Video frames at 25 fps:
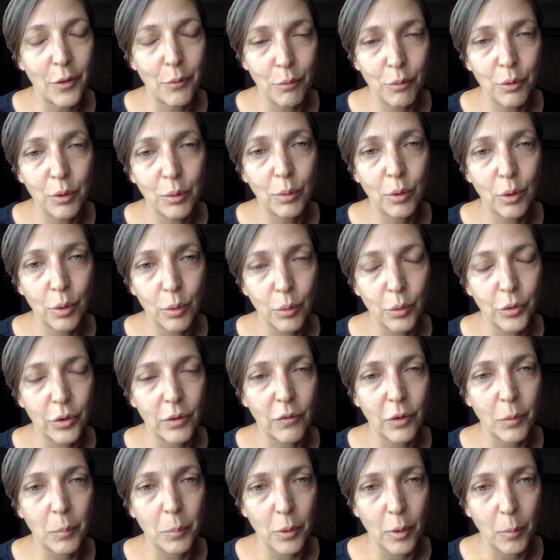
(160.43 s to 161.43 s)
root cause of
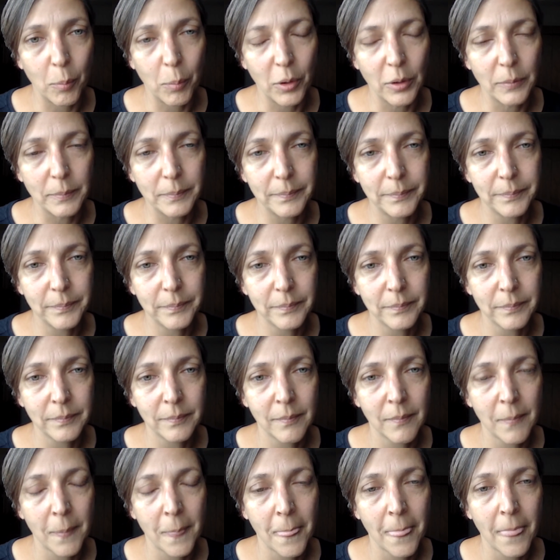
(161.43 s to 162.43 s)
the problem.
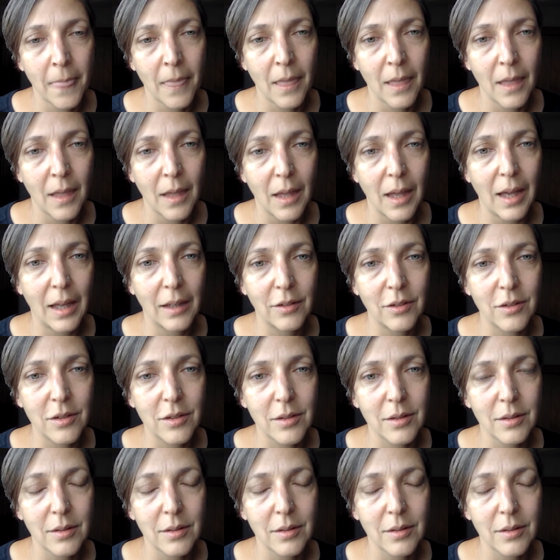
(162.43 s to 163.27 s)
And